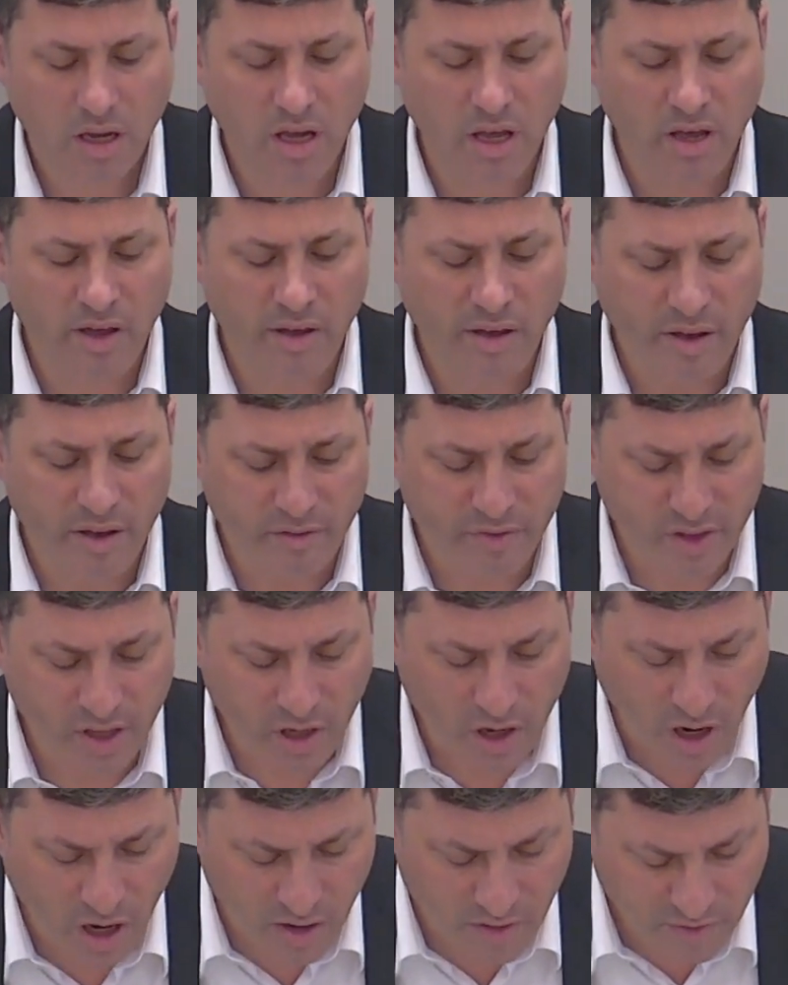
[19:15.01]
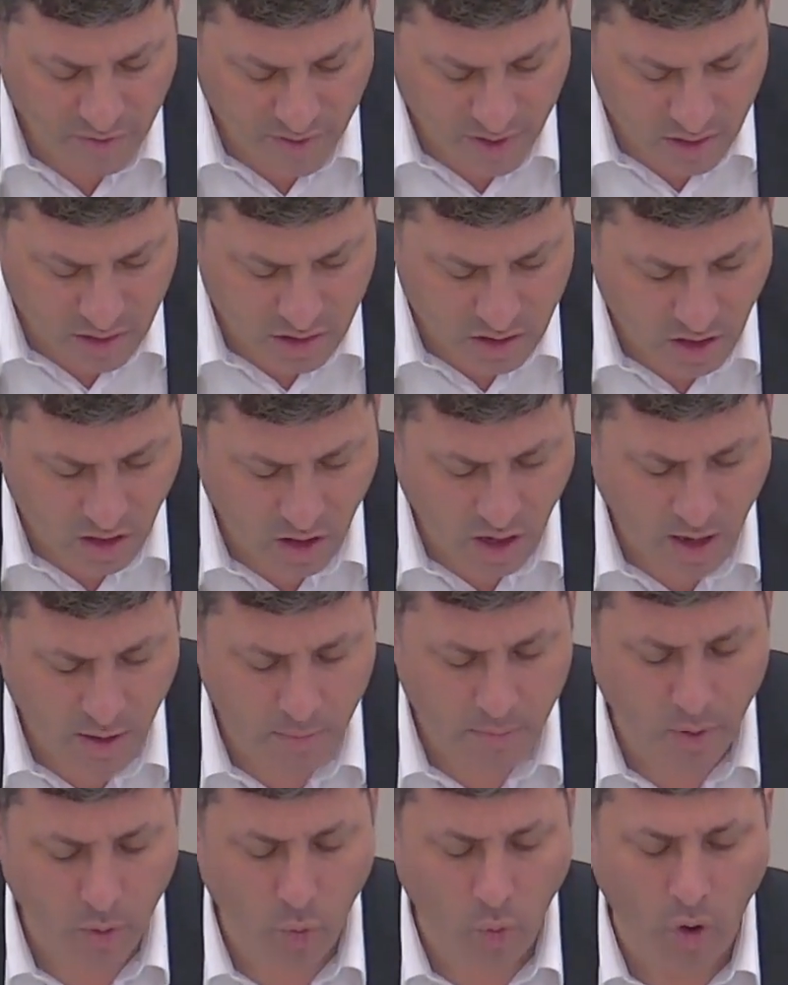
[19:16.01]
If the guy fills
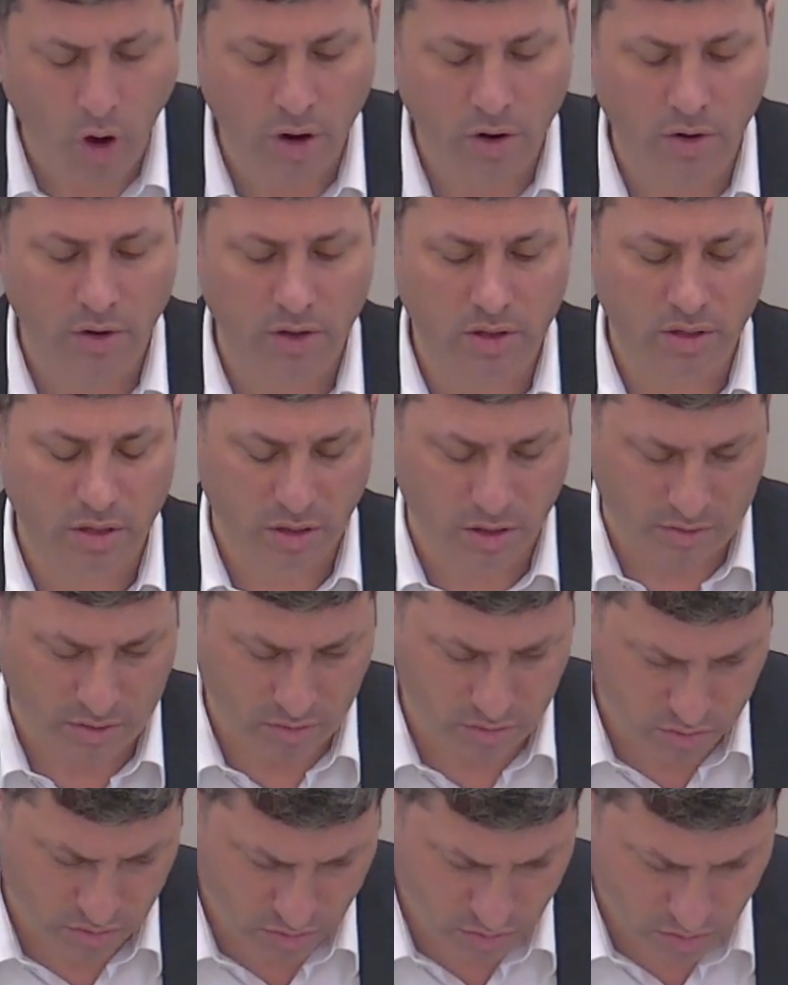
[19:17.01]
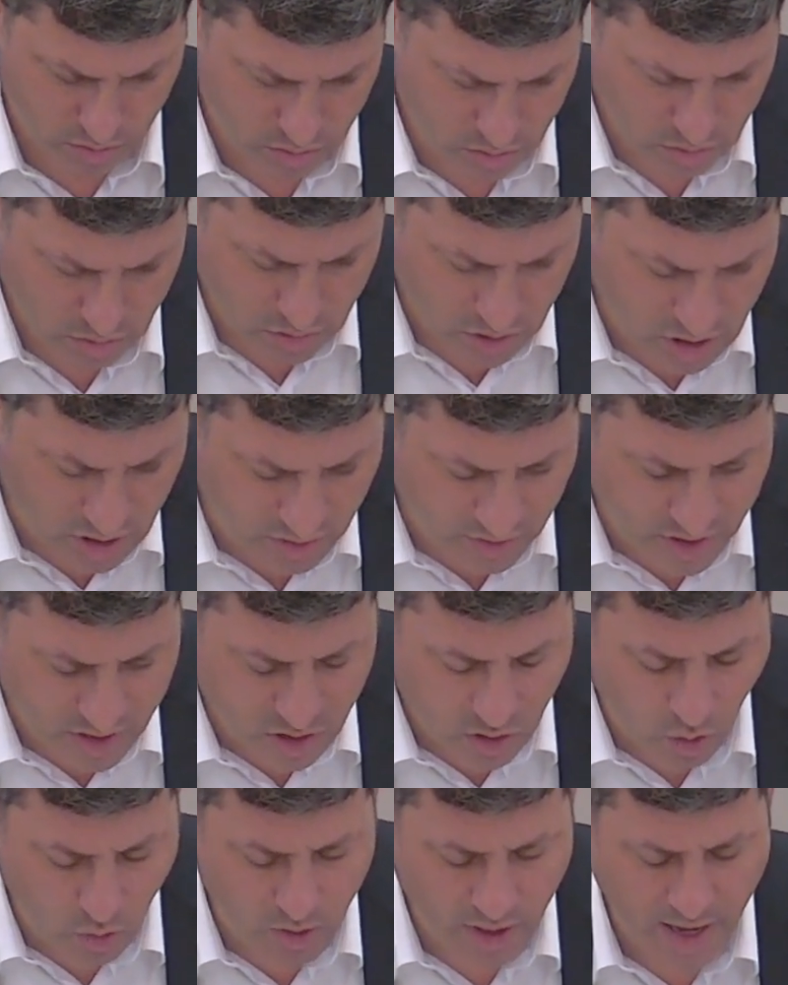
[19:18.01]
up water to give
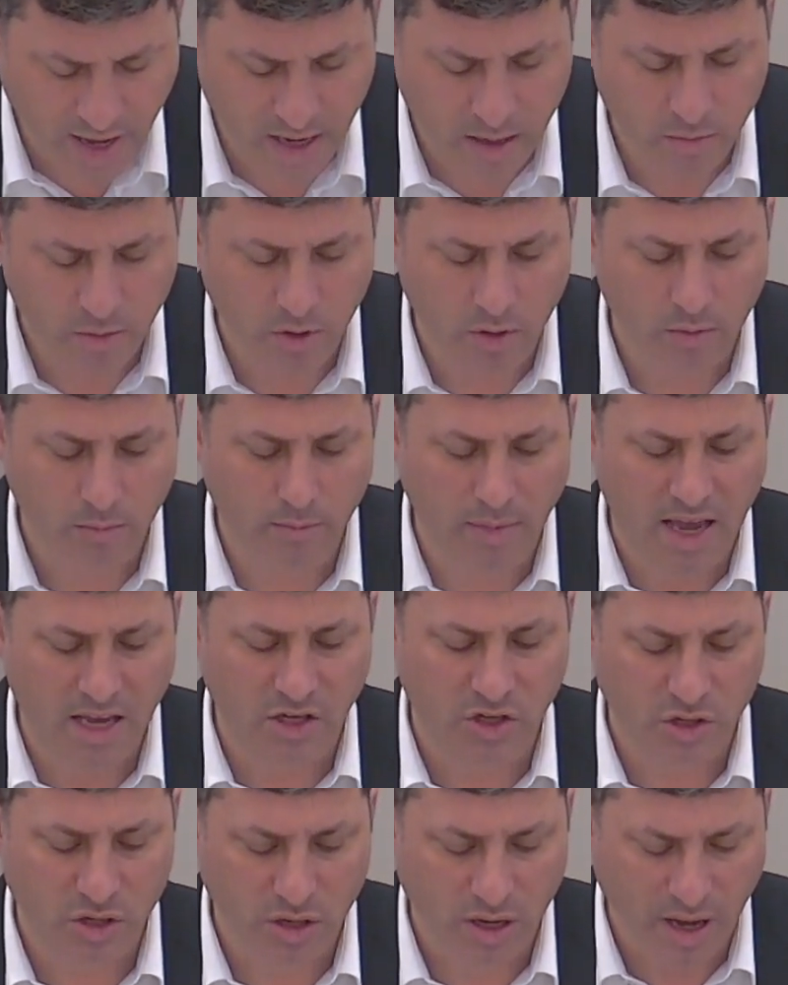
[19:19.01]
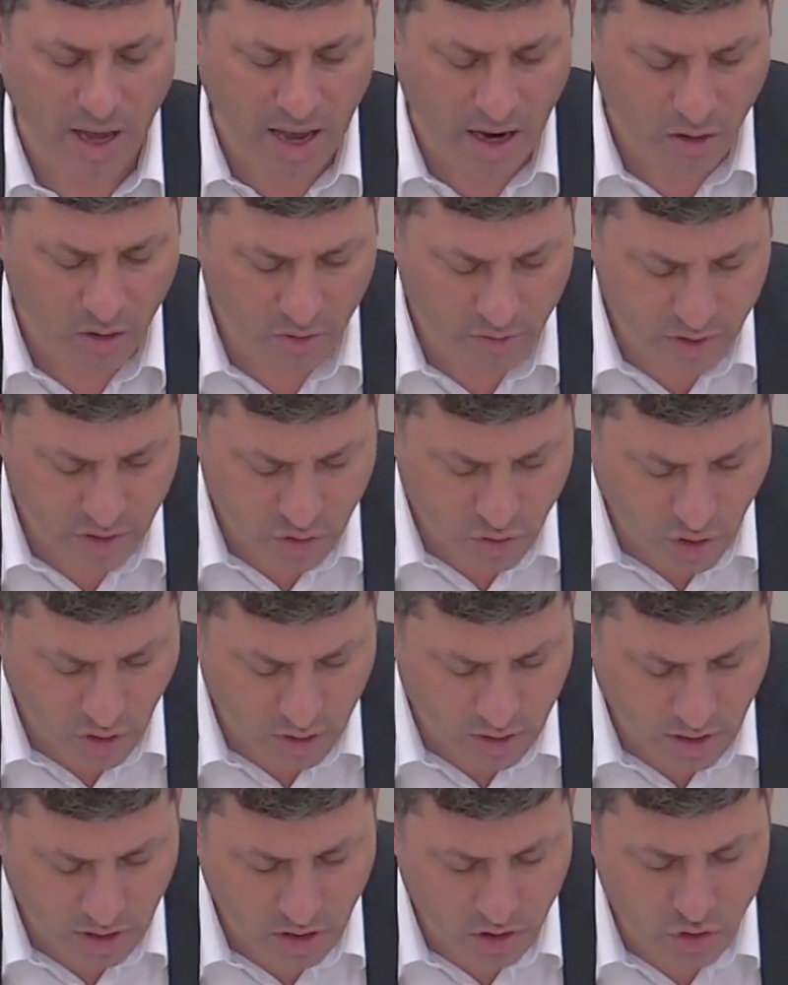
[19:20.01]
his own animal, mashka achrav
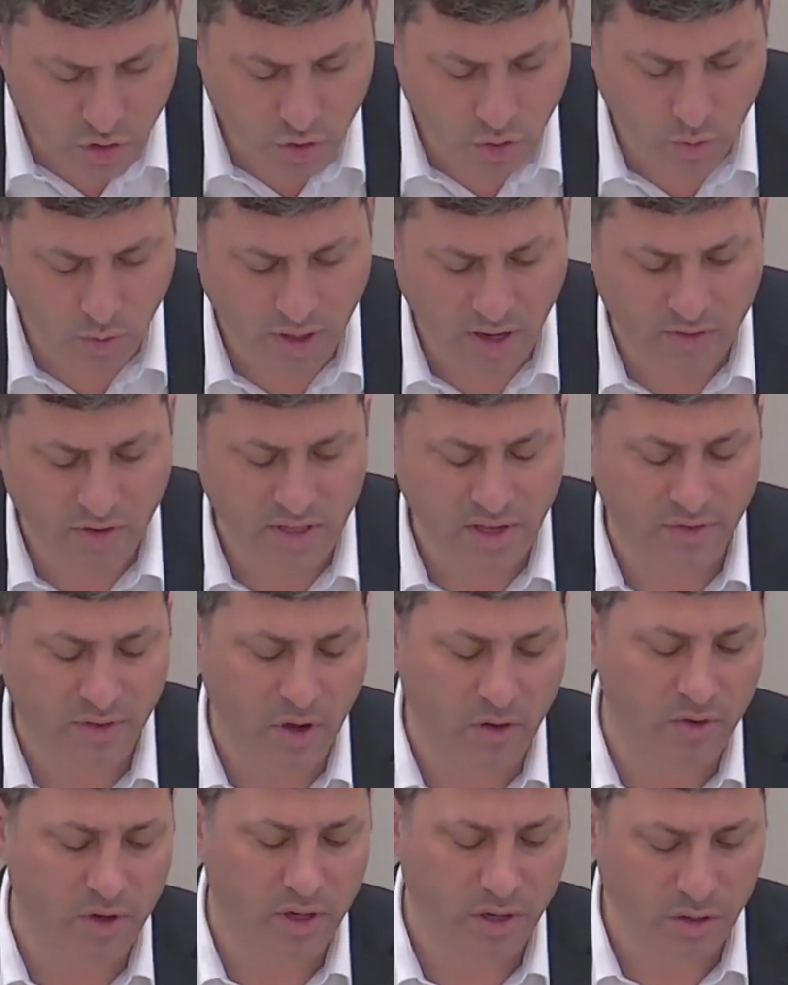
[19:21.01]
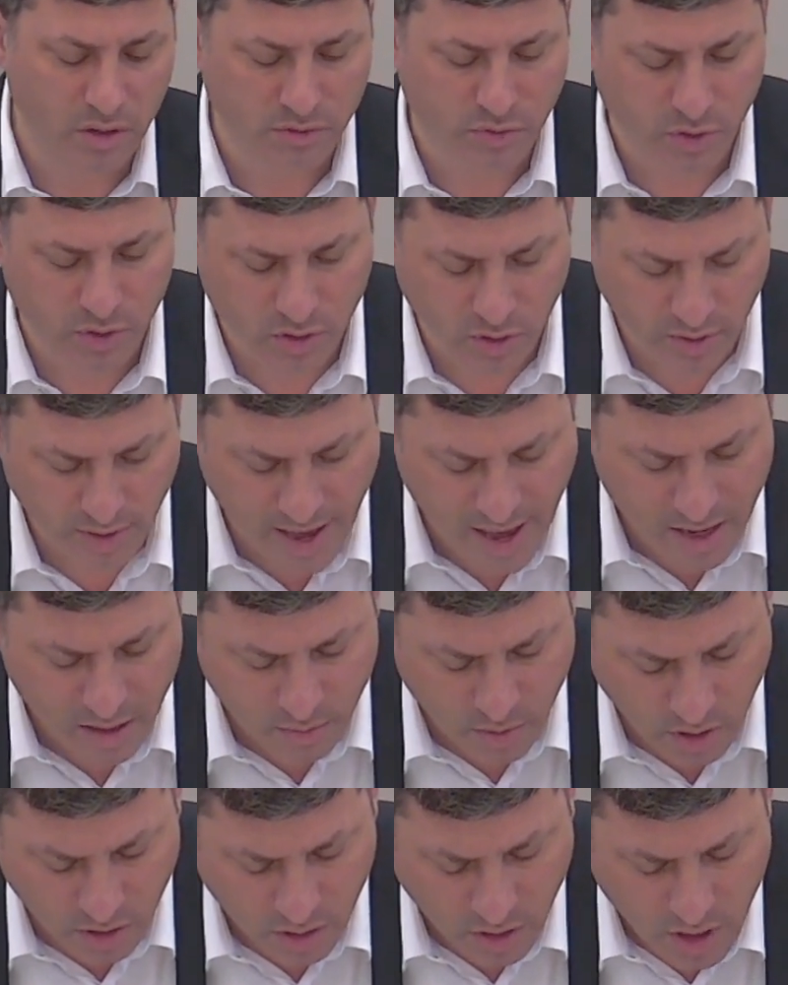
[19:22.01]
Yisrael, then the Jew, whatever's left over, can use for his own
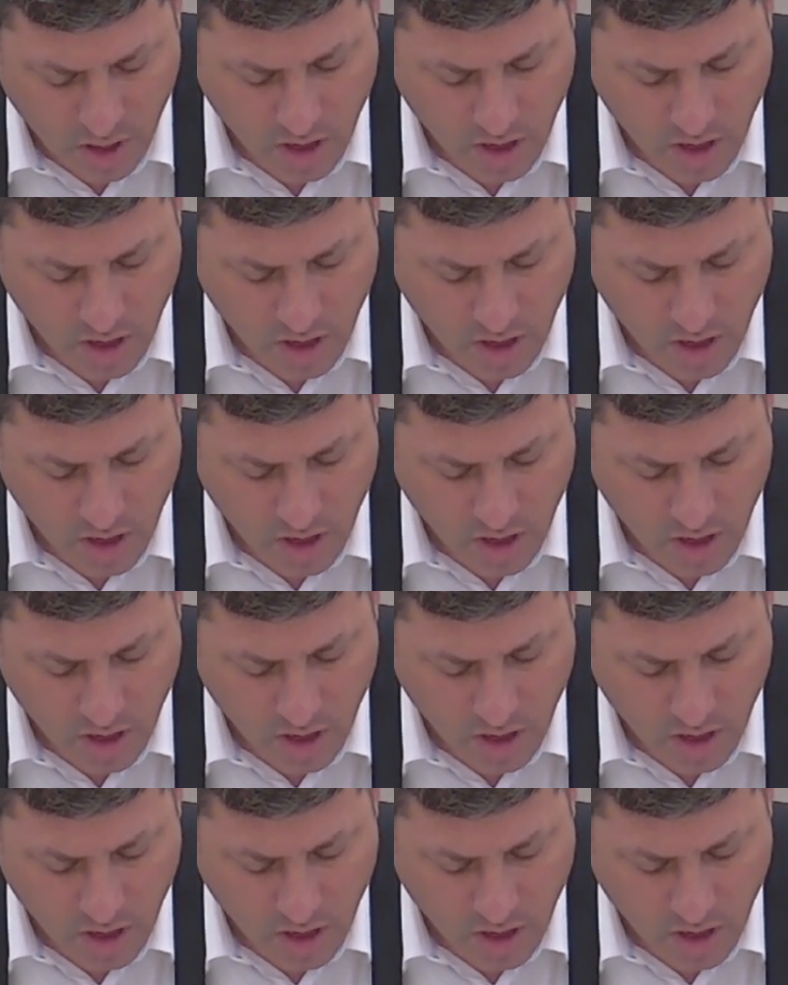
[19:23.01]
animal.